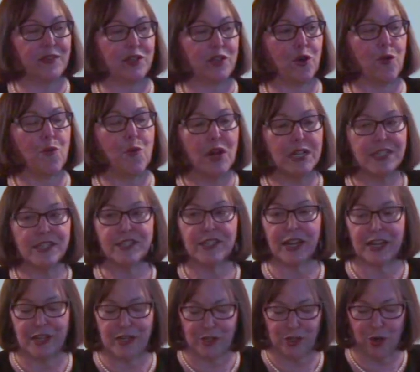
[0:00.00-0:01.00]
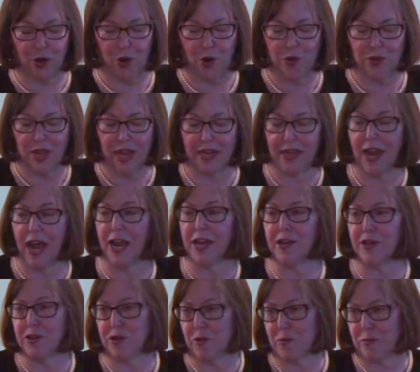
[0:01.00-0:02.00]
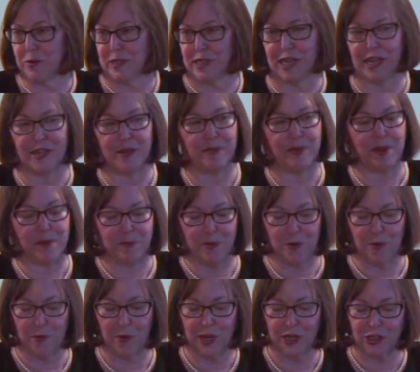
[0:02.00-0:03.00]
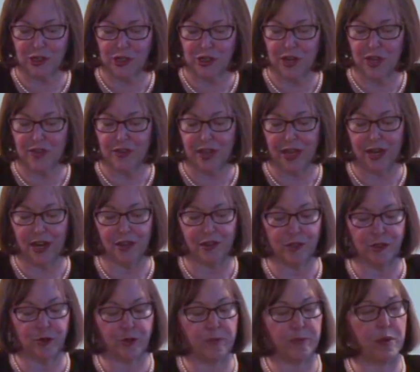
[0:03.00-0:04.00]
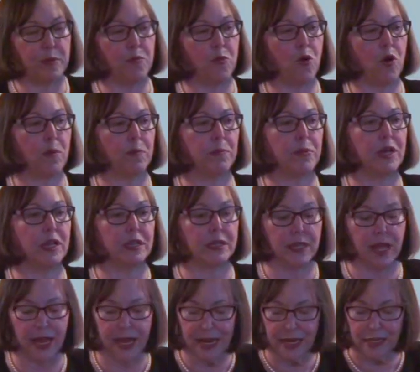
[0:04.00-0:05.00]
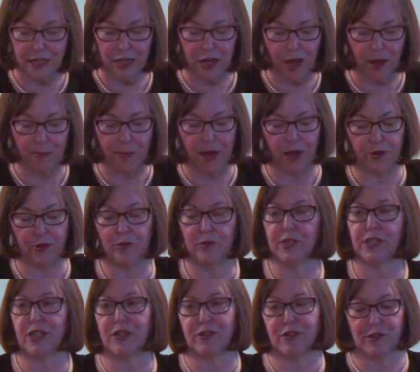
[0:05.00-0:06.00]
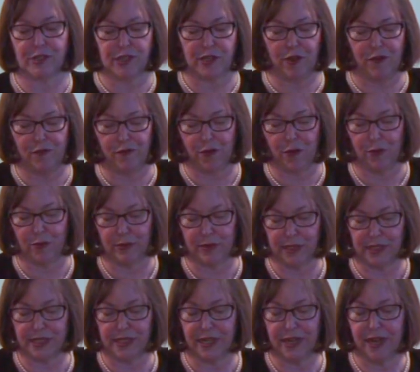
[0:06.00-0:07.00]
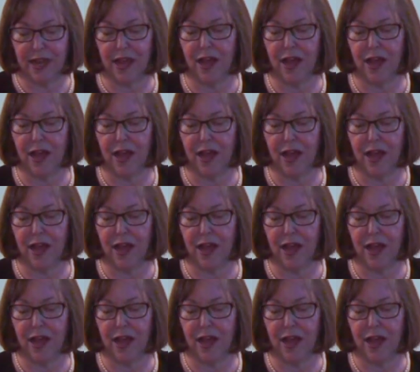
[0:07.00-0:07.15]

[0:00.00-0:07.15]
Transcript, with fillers: so one study showed that 92% of the people wished that others would be more polite about using their cell phones.